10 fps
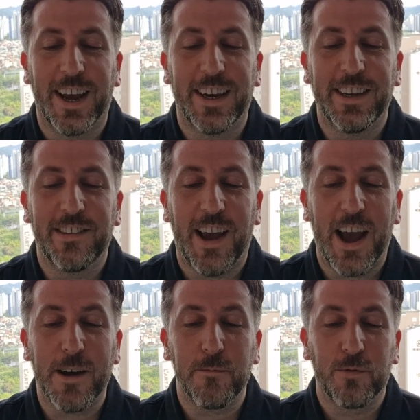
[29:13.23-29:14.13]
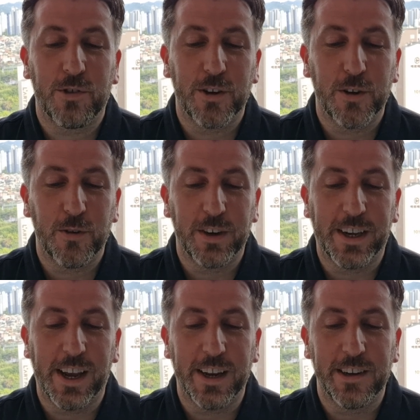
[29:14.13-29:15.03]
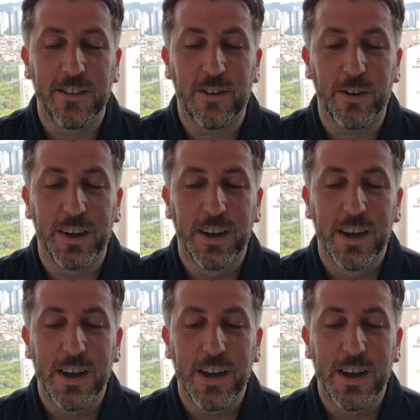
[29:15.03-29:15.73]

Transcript: and he's absolutely getting into it.